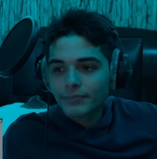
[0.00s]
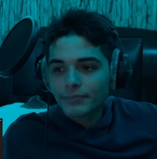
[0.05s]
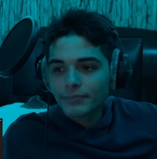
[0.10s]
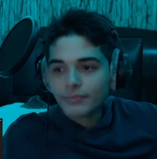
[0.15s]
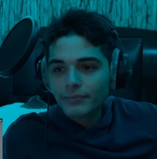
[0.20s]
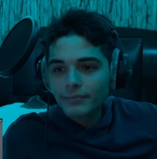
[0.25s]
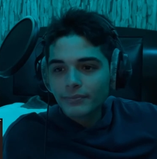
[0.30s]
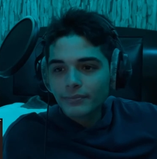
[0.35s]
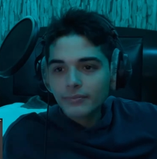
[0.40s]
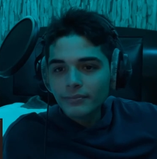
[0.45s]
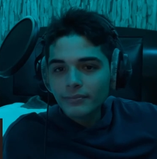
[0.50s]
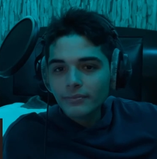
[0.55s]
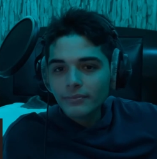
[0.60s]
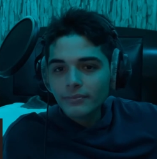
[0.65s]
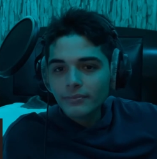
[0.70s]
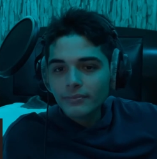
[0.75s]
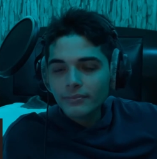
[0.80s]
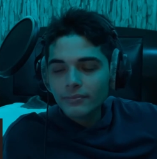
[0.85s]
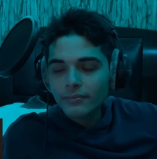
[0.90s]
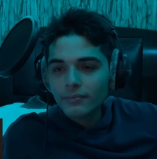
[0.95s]

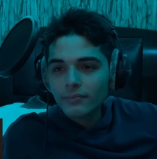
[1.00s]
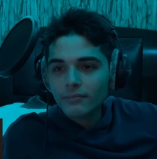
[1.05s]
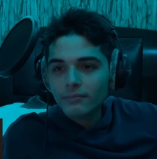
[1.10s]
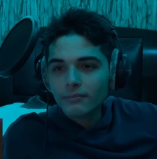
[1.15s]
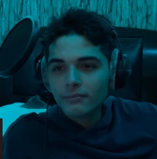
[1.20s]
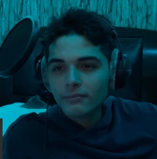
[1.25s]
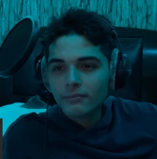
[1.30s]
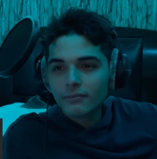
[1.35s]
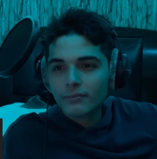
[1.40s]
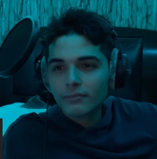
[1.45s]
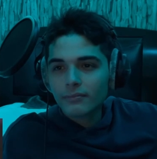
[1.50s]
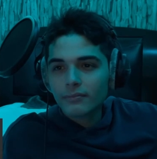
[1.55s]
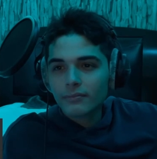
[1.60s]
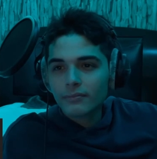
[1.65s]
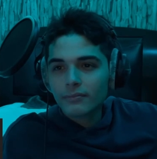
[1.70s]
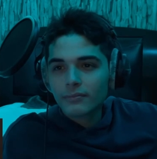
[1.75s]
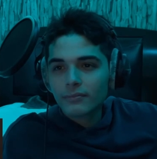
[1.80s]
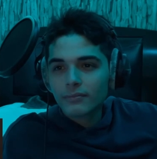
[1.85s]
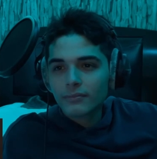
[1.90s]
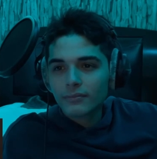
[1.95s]

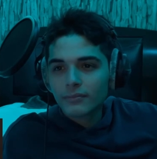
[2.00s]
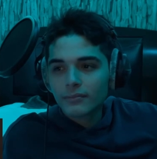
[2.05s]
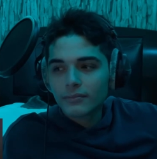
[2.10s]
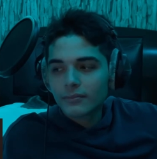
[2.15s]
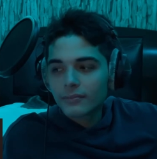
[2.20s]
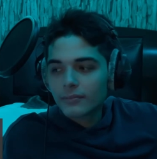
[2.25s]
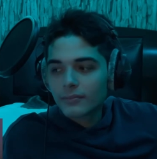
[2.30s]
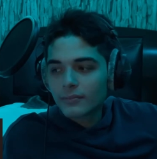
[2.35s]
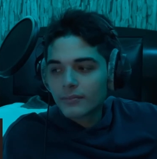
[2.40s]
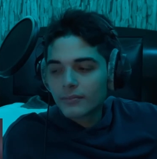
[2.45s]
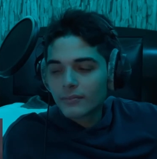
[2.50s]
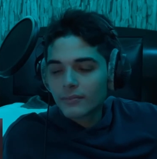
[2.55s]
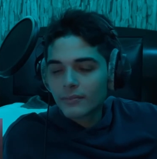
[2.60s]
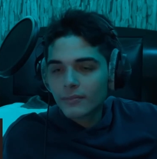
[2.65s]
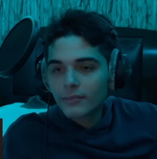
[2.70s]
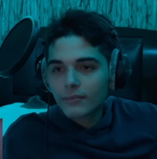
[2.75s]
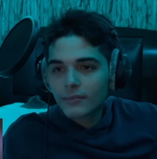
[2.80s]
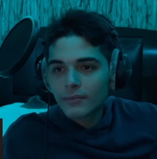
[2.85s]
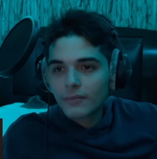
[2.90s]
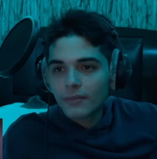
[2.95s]

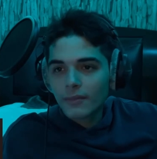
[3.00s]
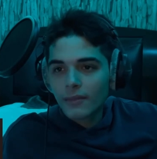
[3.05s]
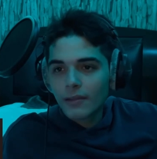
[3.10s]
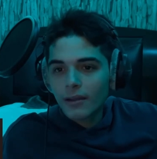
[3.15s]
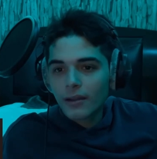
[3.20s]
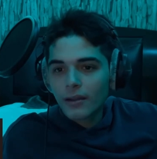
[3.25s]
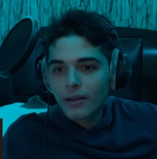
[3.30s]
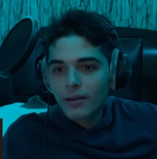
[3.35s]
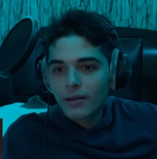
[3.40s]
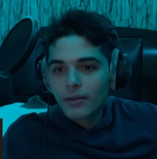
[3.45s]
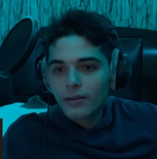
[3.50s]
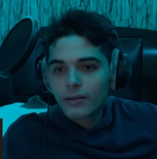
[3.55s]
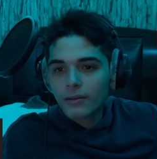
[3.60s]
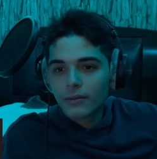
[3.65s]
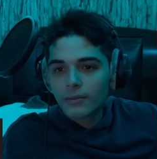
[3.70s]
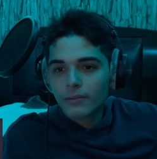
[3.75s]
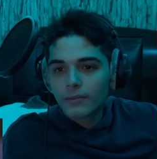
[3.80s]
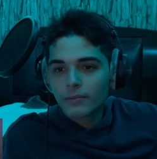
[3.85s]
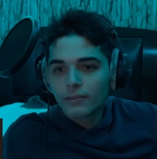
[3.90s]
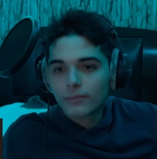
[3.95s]

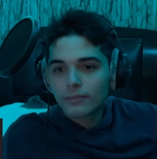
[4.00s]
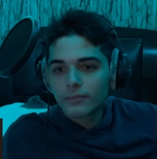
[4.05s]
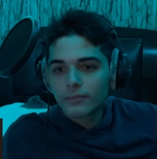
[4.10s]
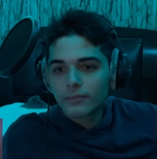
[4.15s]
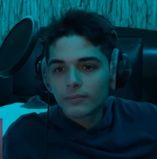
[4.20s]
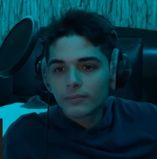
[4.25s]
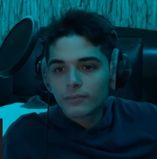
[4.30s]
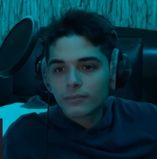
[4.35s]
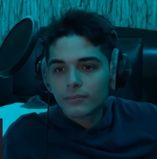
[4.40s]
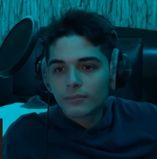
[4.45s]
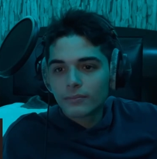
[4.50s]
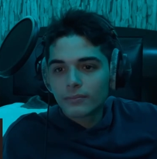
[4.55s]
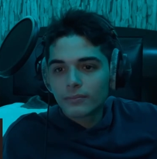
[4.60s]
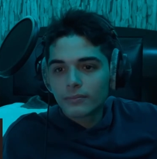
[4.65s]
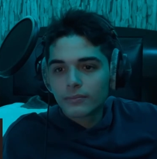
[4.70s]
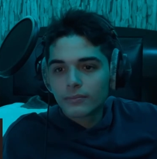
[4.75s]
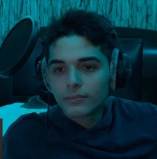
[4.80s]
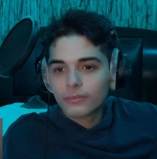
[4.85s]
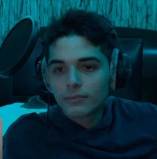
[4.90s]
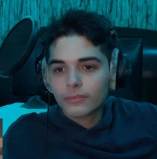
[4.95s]

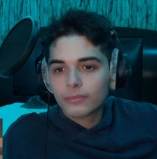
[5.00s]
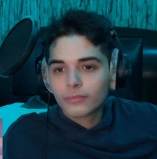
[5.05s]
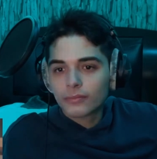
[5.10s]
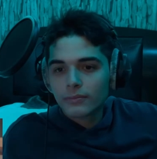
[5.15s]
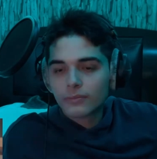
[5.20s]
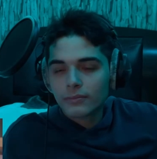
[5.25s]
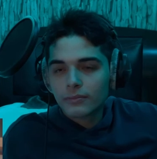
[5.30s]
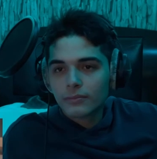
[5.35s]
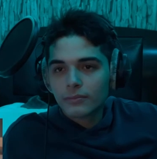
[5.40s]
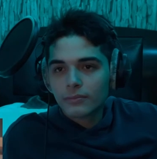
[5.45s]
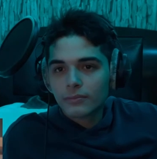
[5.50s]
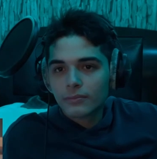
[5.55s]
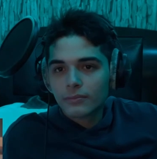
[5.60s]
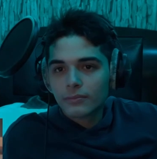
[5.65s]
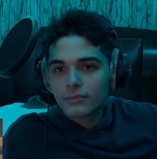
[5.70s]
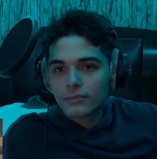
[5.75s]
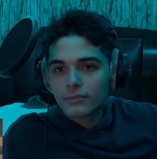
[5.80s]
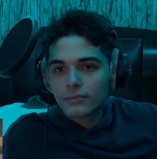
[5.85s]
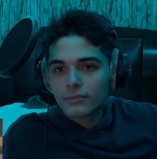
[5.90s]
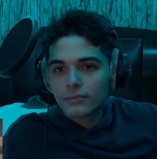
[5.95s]

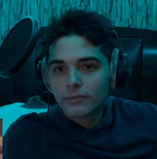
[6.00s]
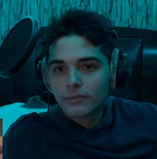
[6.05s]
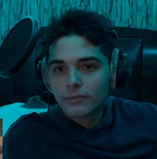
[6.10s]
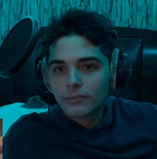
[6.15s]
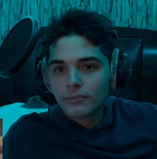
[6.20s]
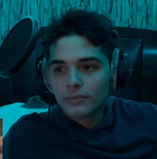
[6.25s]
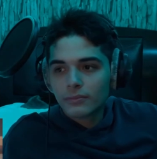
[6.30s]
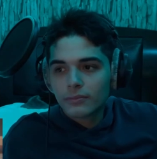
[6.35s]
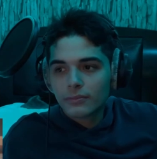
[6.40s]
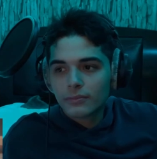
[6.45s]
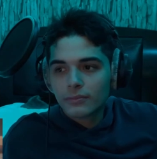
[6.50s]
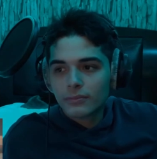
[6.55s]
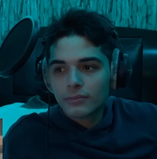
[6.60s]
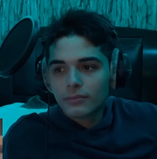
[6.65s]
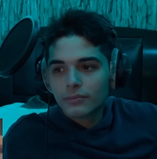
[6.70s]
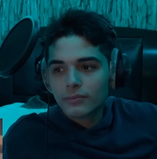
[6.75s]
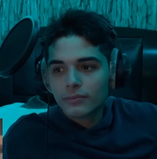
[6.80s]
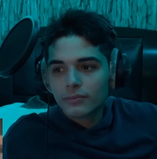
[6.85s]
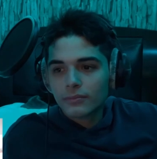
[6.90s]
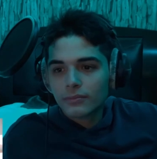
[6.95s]
Nothing is said.